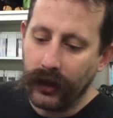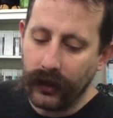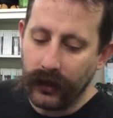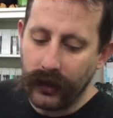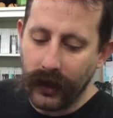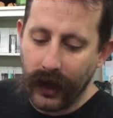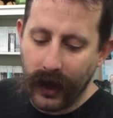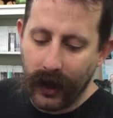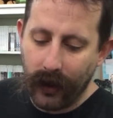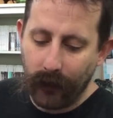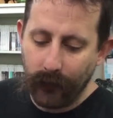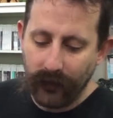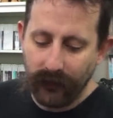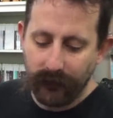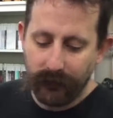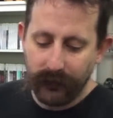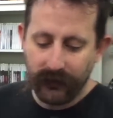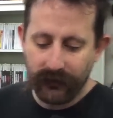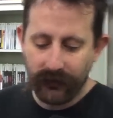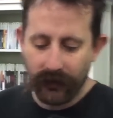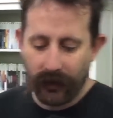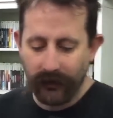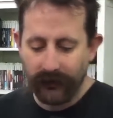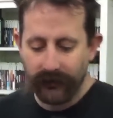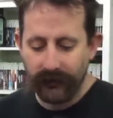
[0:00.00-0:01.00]
yeah, we've
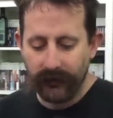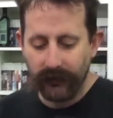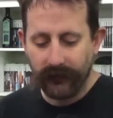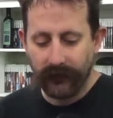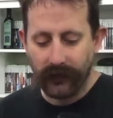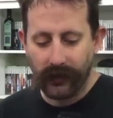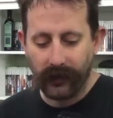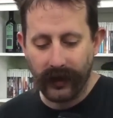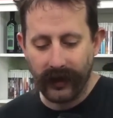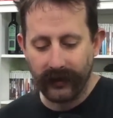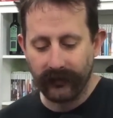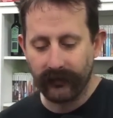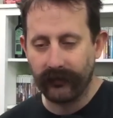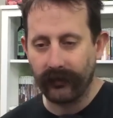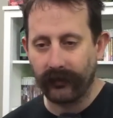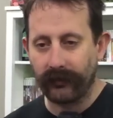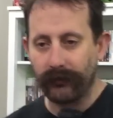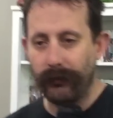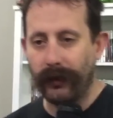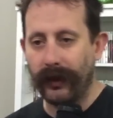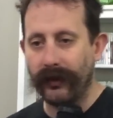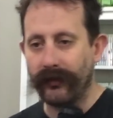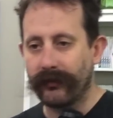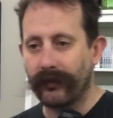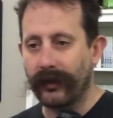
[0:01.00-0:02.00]
been charging you for the last 6
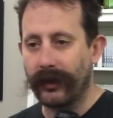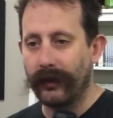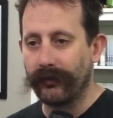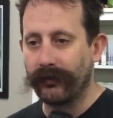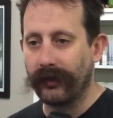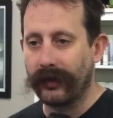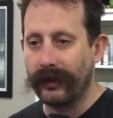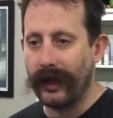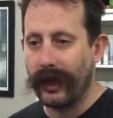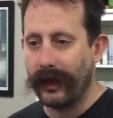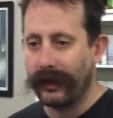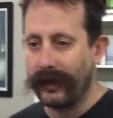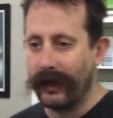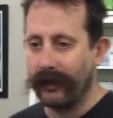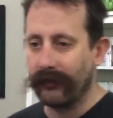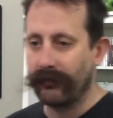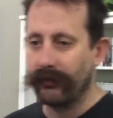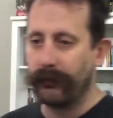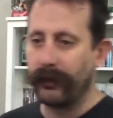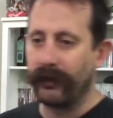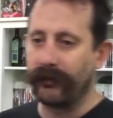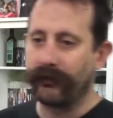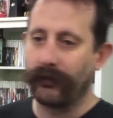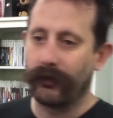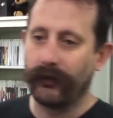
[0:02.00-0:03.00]
months. And I was like, yeah, I
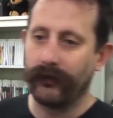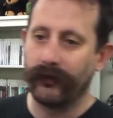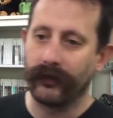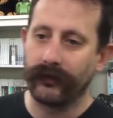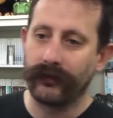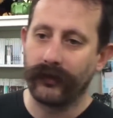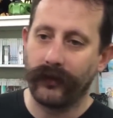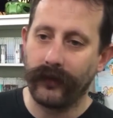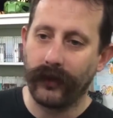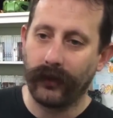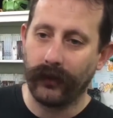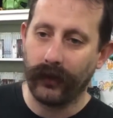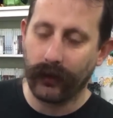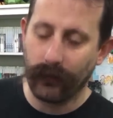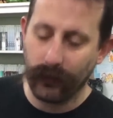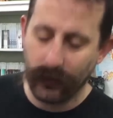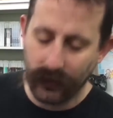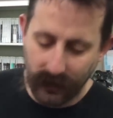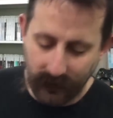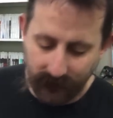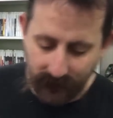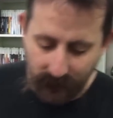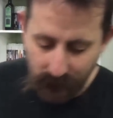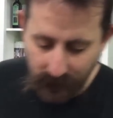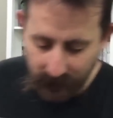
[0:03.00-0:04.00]
canceled my service. And they're like, we
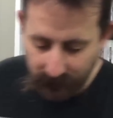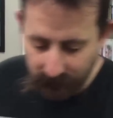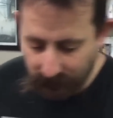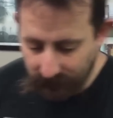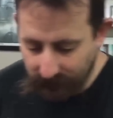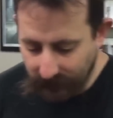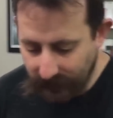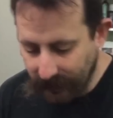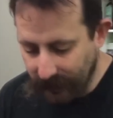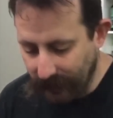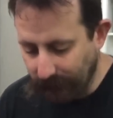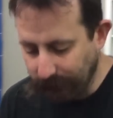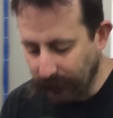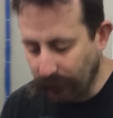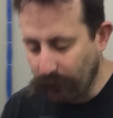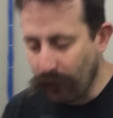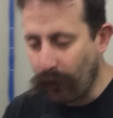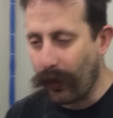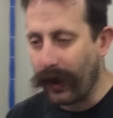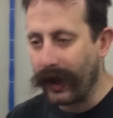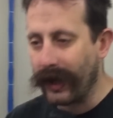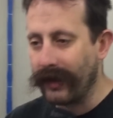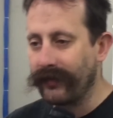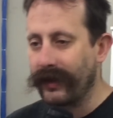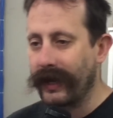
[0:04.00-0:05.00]
don't have any record of that. And I'm like,
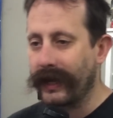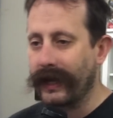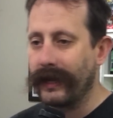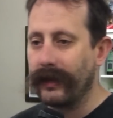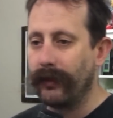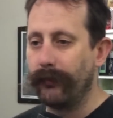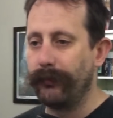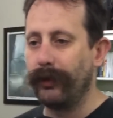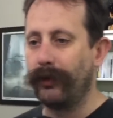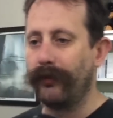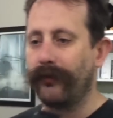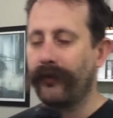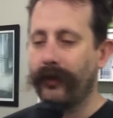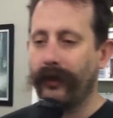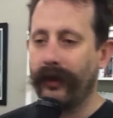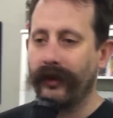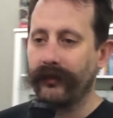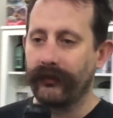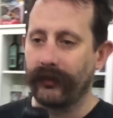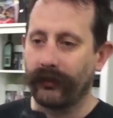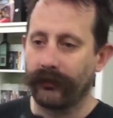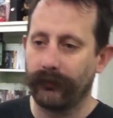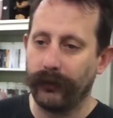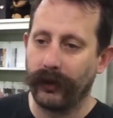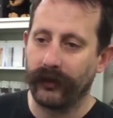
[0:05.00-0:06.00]
well, why haven't I gotten a bill for the
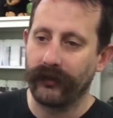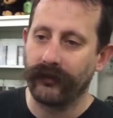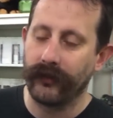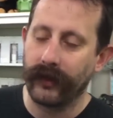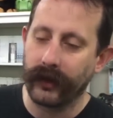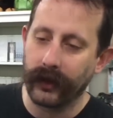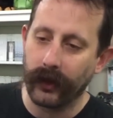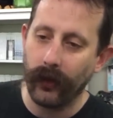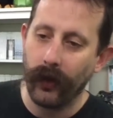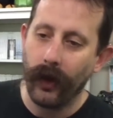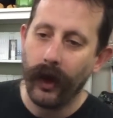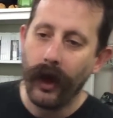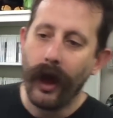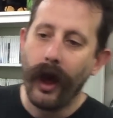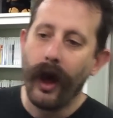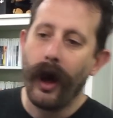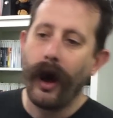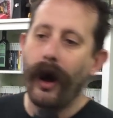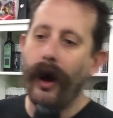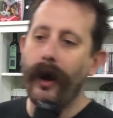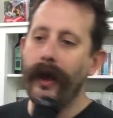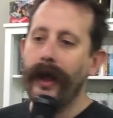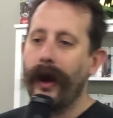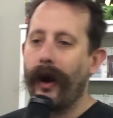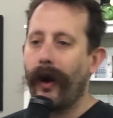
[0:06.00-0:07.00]
last 6 months? And they go,
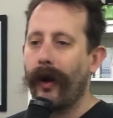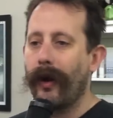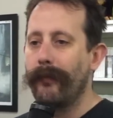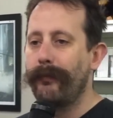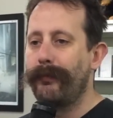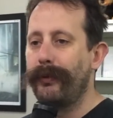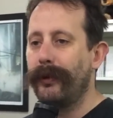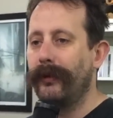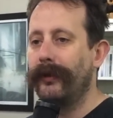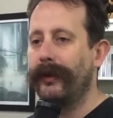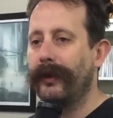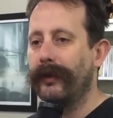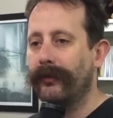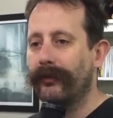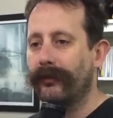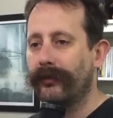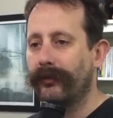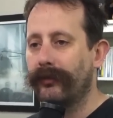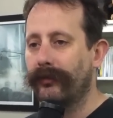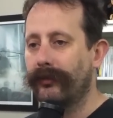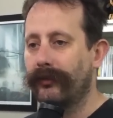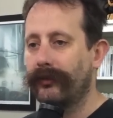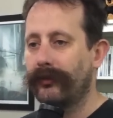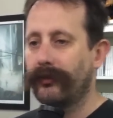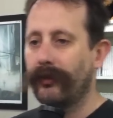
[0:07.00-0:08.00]
oh, yeah, our billing
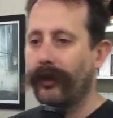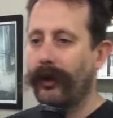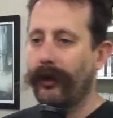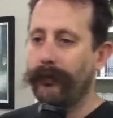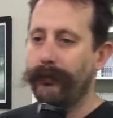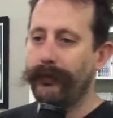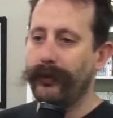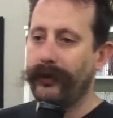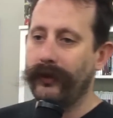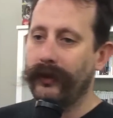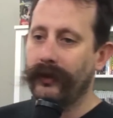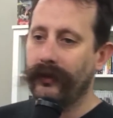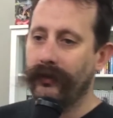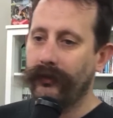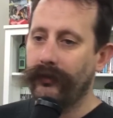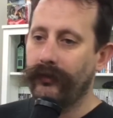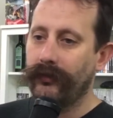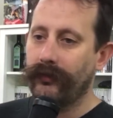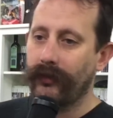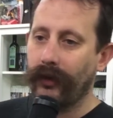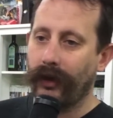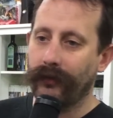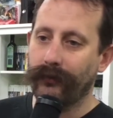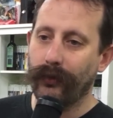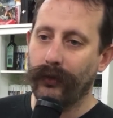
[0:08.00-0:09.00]

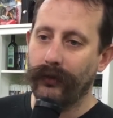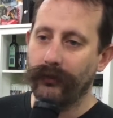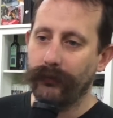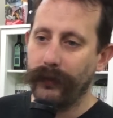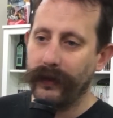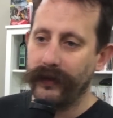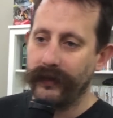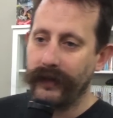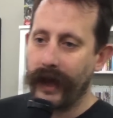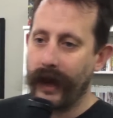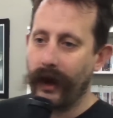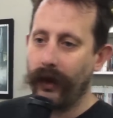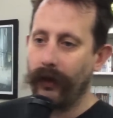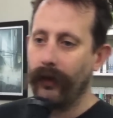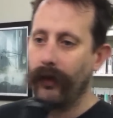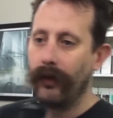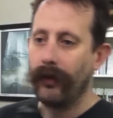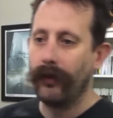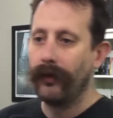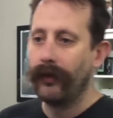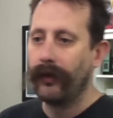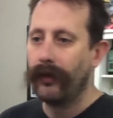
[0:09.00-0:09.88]
software has been down